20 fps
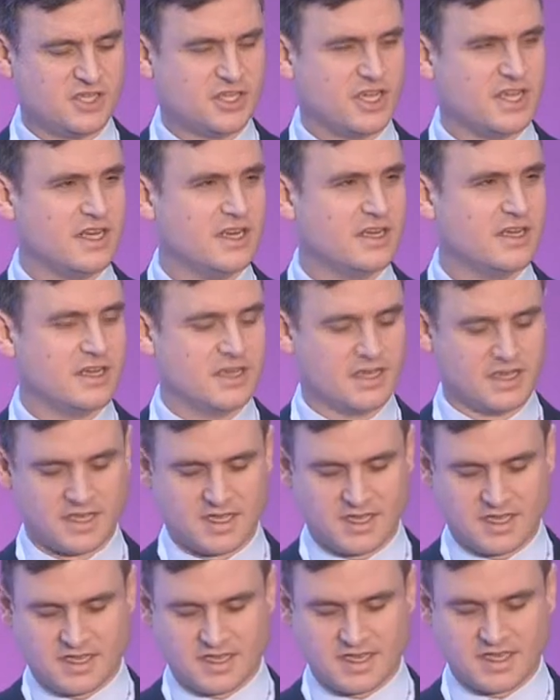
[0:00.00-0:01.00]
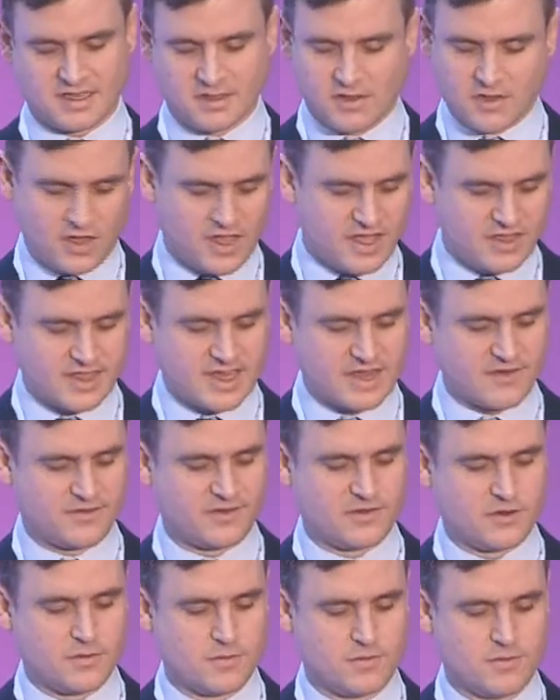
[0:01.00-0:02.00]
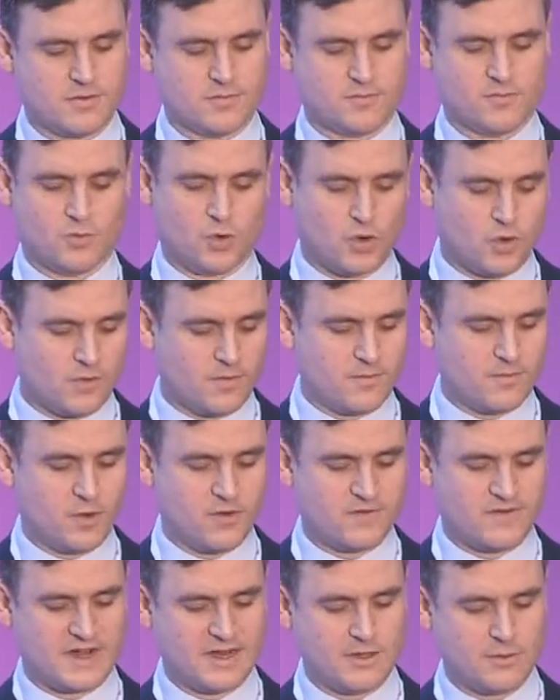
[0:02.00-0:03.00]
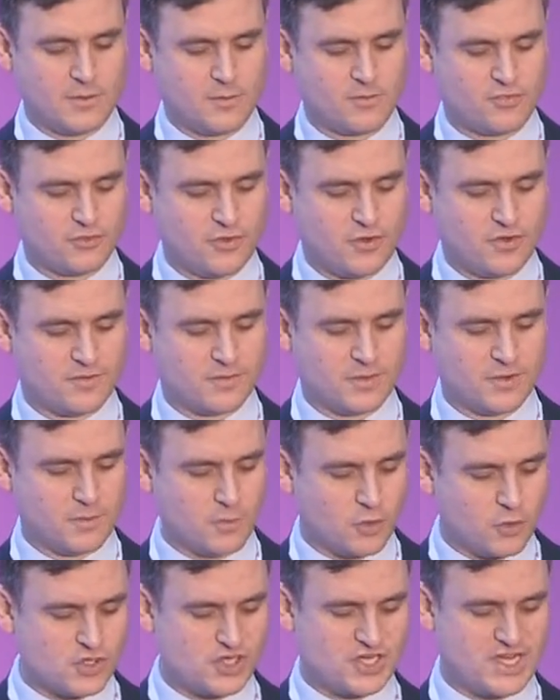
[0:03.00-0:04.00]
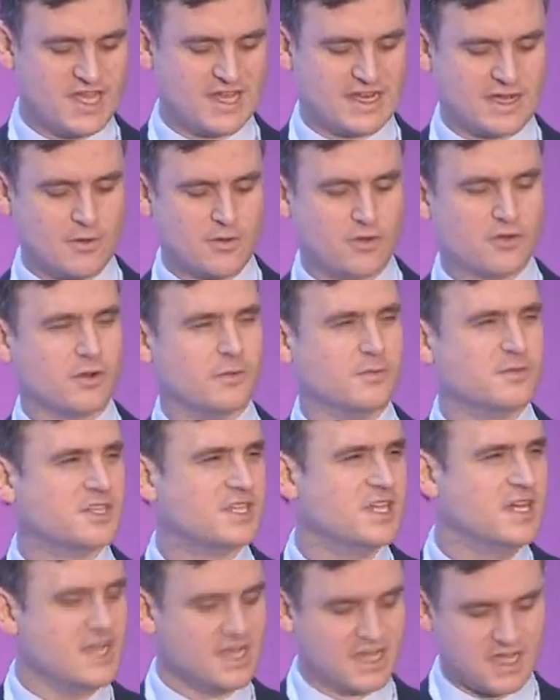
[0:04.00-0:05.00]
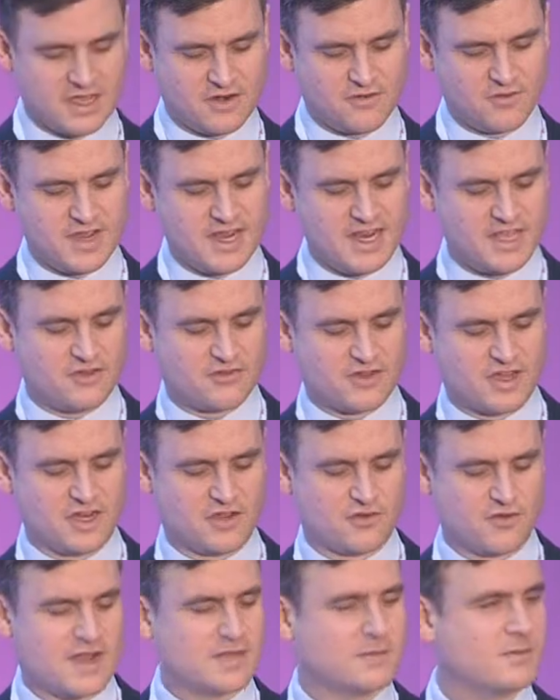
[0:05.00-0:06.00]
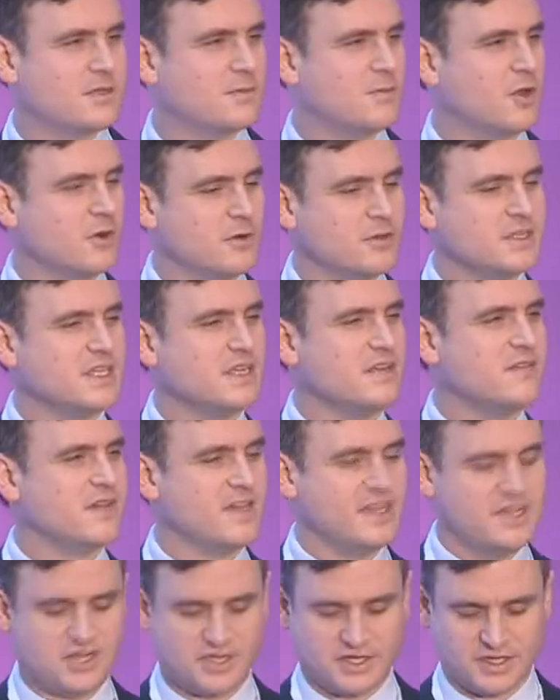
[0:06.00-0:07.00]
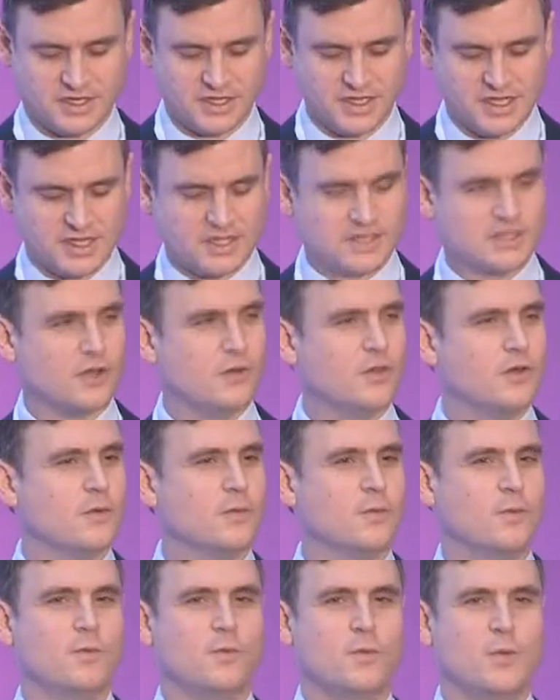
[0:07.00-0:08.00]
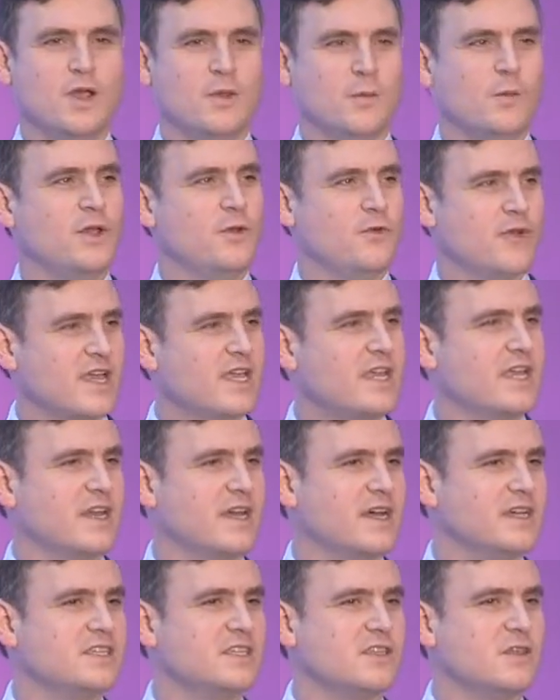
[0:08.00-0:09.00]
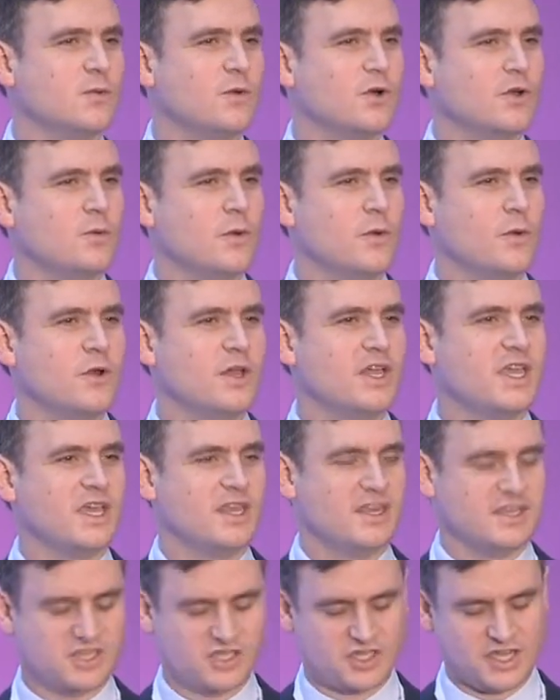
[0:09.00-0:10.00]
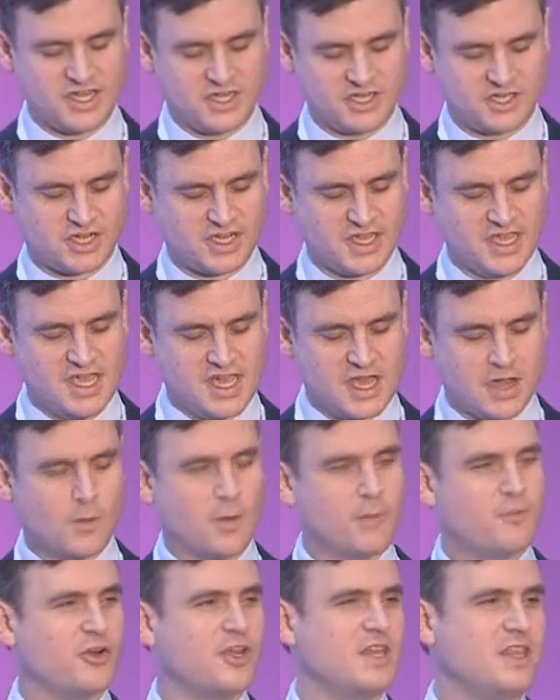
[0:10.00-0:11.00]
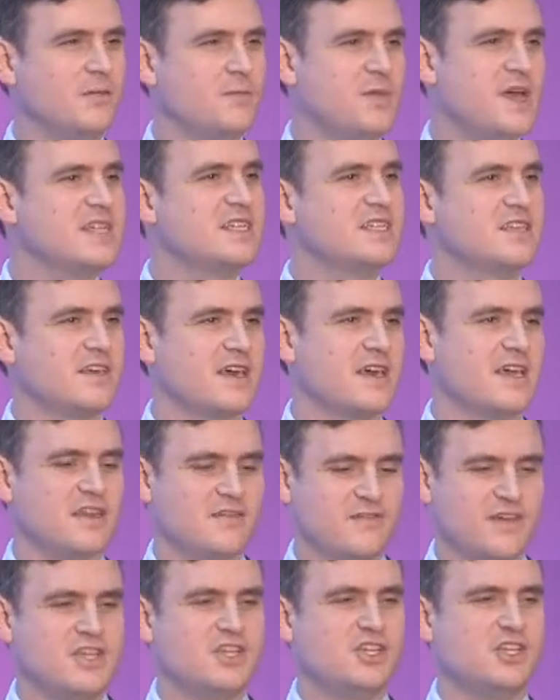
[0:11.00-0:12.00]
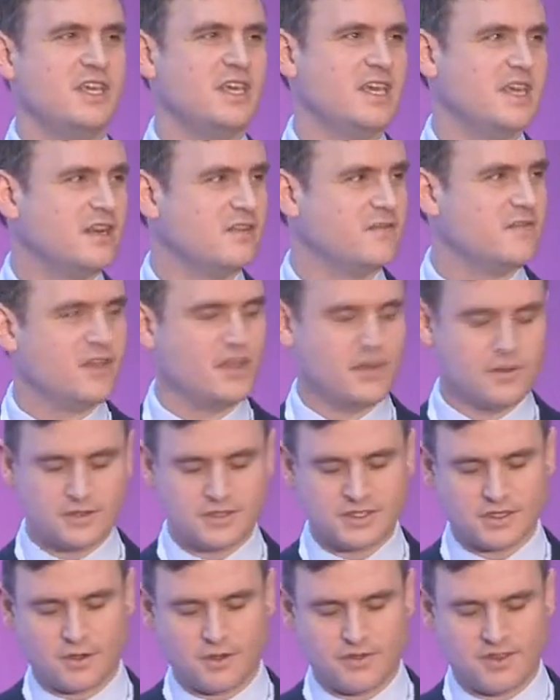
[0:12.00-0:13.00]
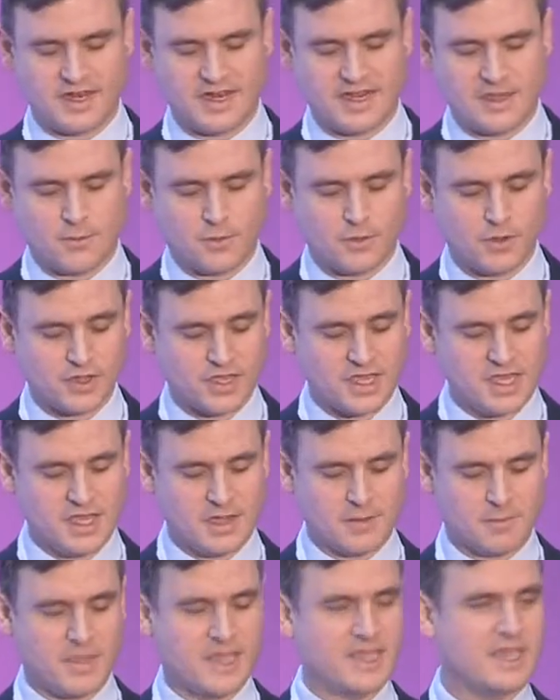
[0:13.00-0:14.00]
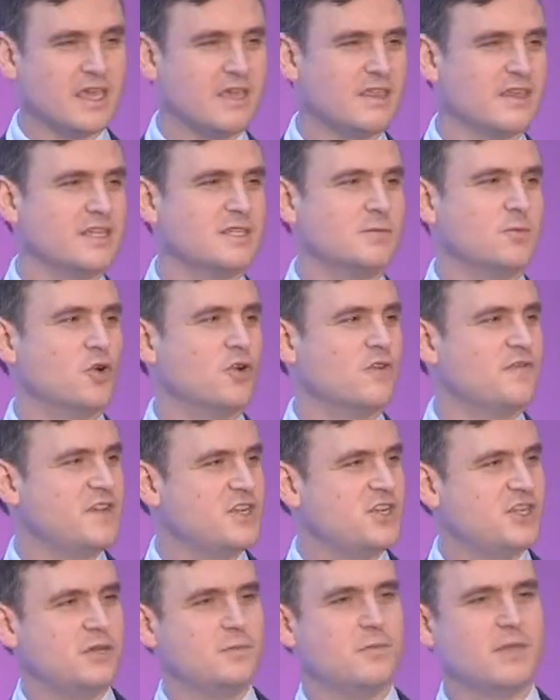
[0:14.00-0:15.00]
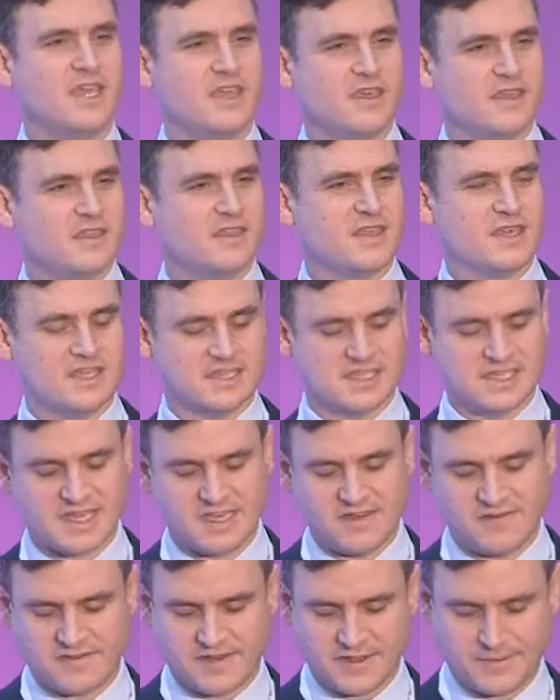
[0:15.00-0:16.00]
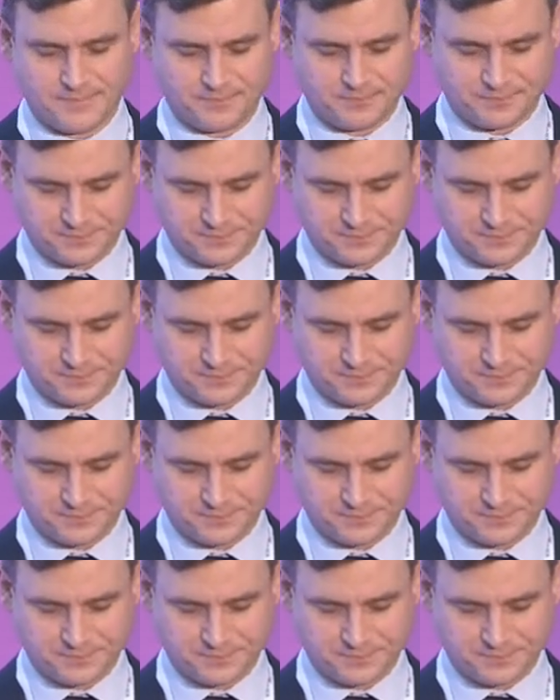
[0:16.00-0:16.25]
chain. In that zone, more value improvement, more shared outcomes, and really trying to grasp tomorrow's innovation so that we recognise that the world we're working in is changing, and we're bringing the best of that innovation in for use on the network, making things more efficient, making things safer.